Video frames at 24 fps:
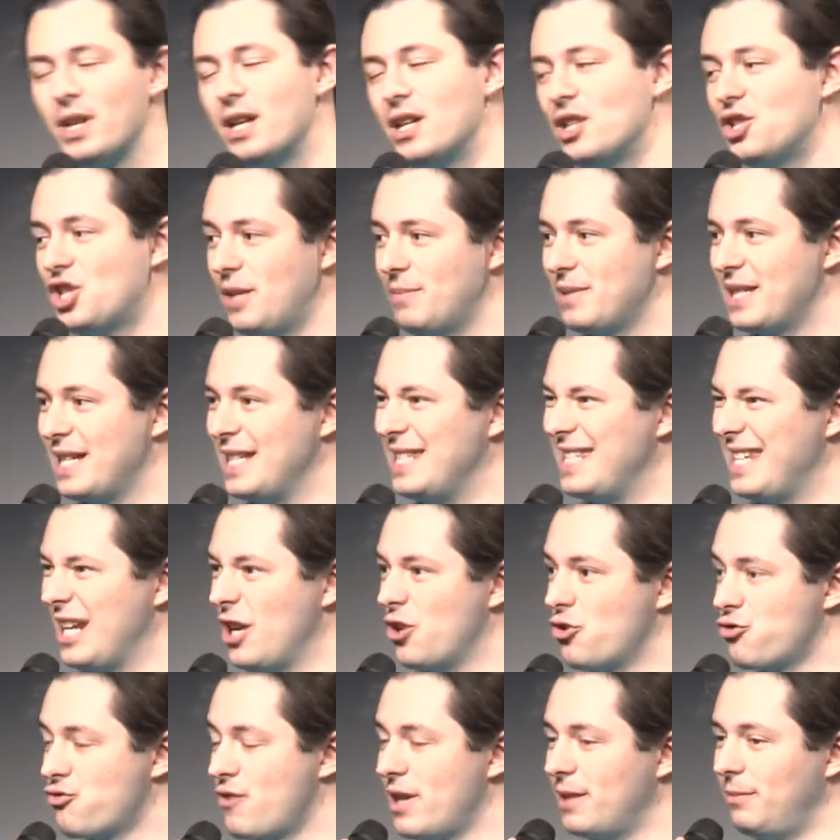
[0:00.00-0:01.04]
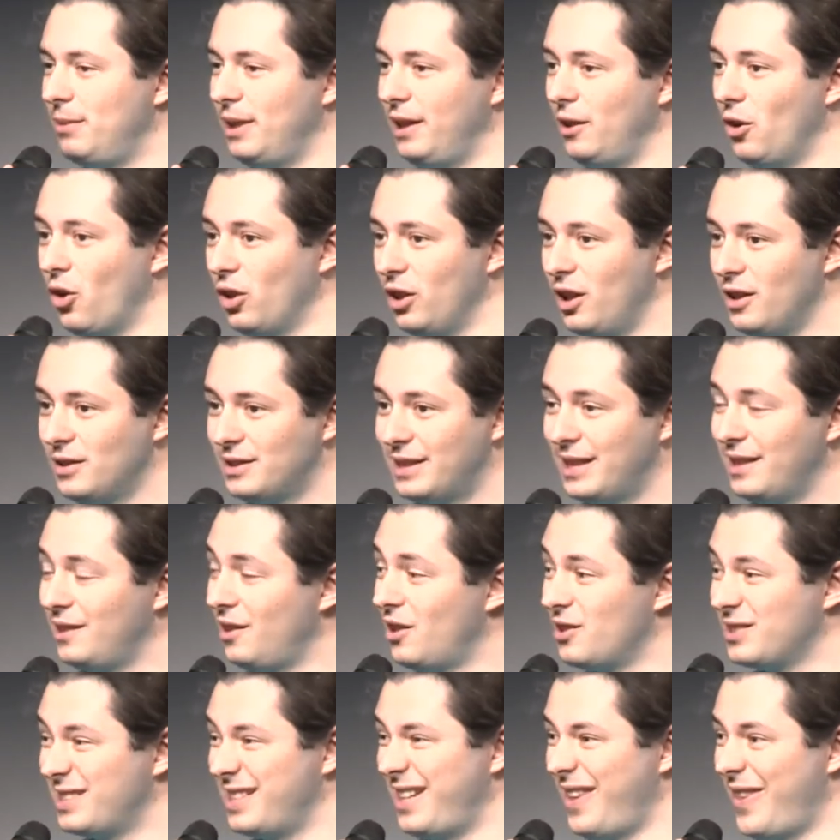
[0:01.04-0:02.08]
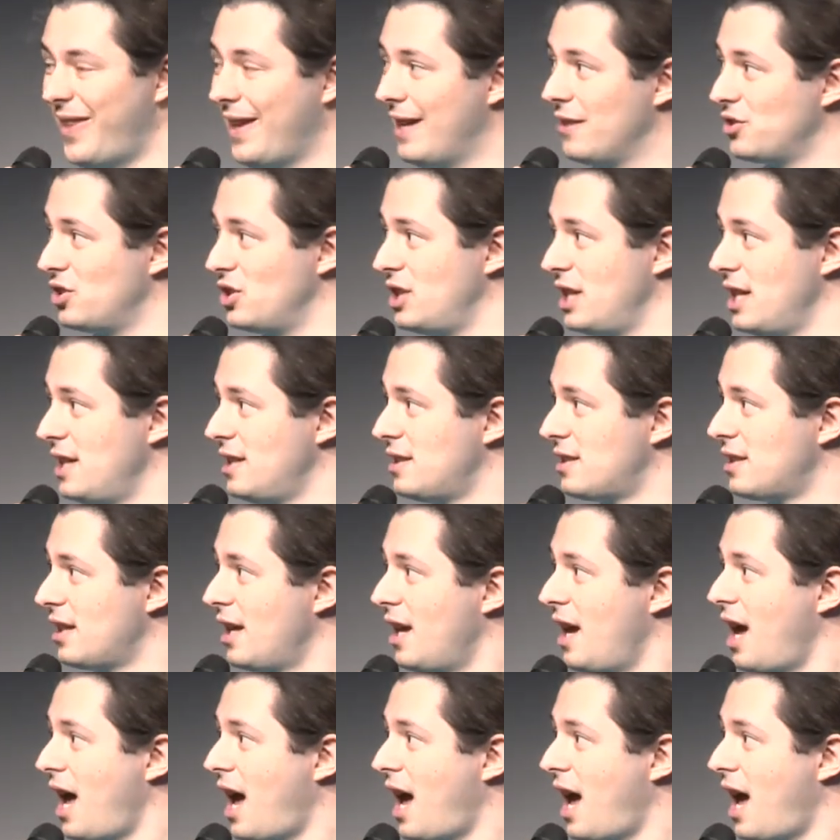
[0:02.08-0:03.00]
Sheepskin's incredibly long-lasting, lasted 1,000 years.